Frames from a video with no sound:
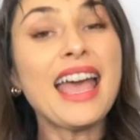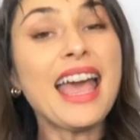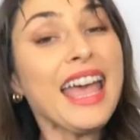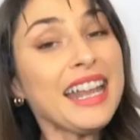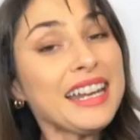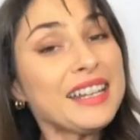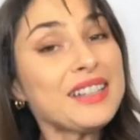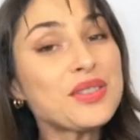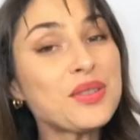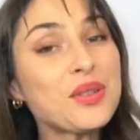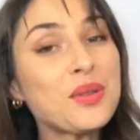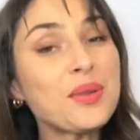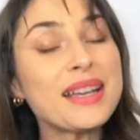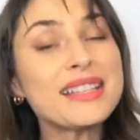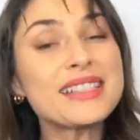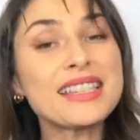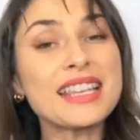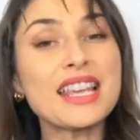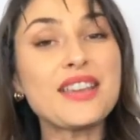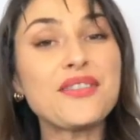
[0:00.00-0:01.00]
And as
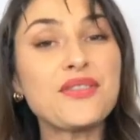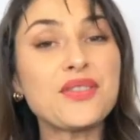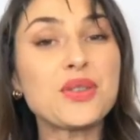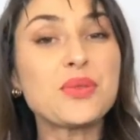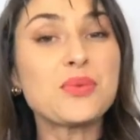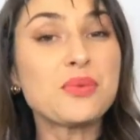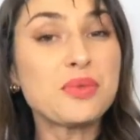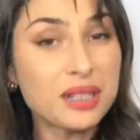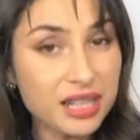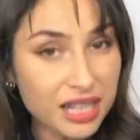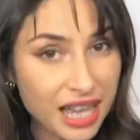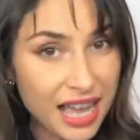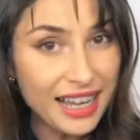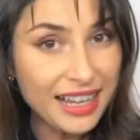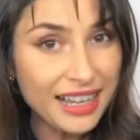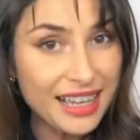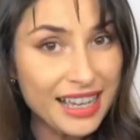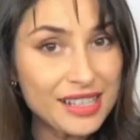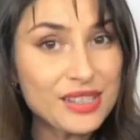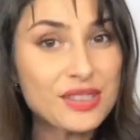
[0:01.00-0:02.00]
always, if you would
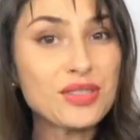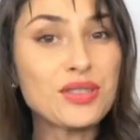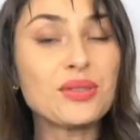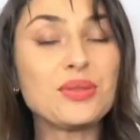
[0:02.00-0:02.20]
like us